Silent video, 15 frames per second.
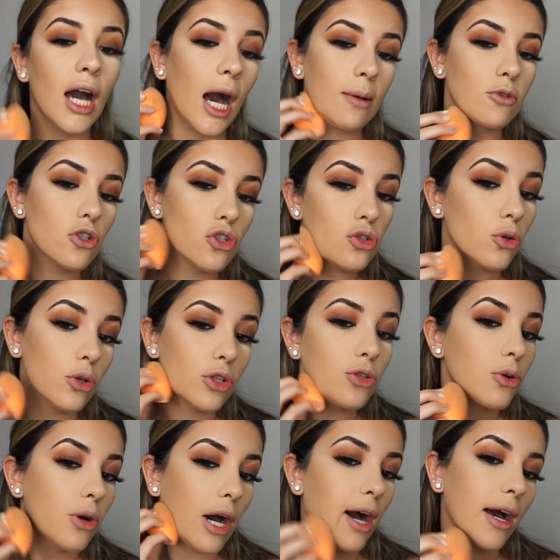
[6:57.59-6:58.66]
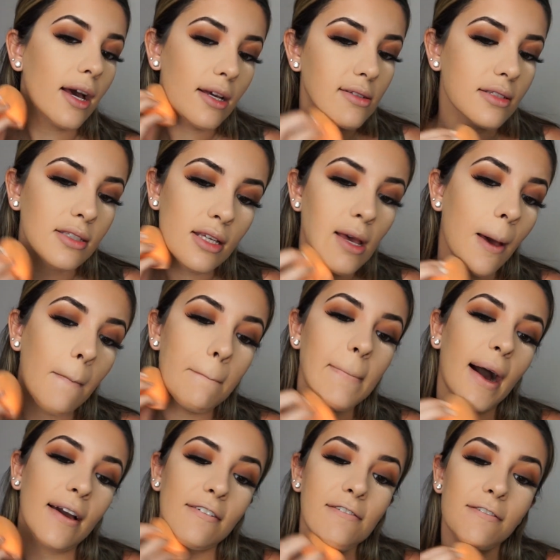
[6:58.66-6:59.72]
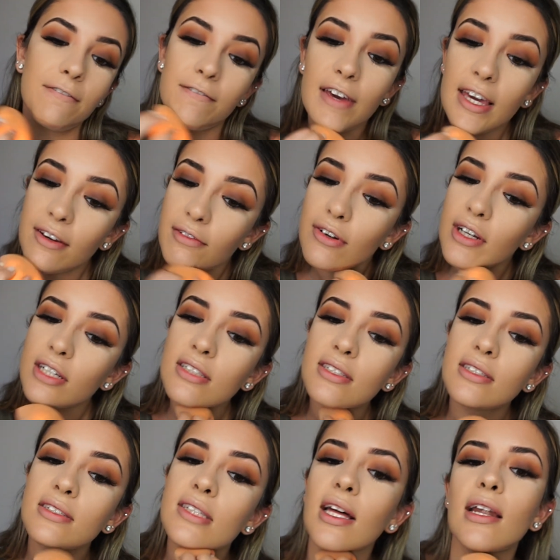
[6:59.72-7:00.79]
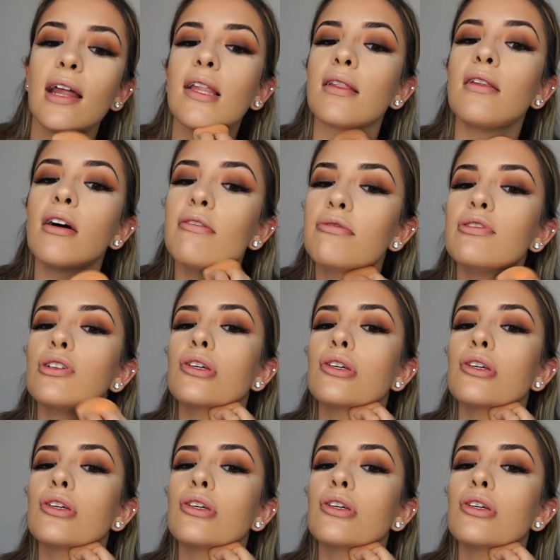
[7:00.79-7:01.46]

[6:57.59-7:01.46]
I'm just showing you guys my favorites that I love to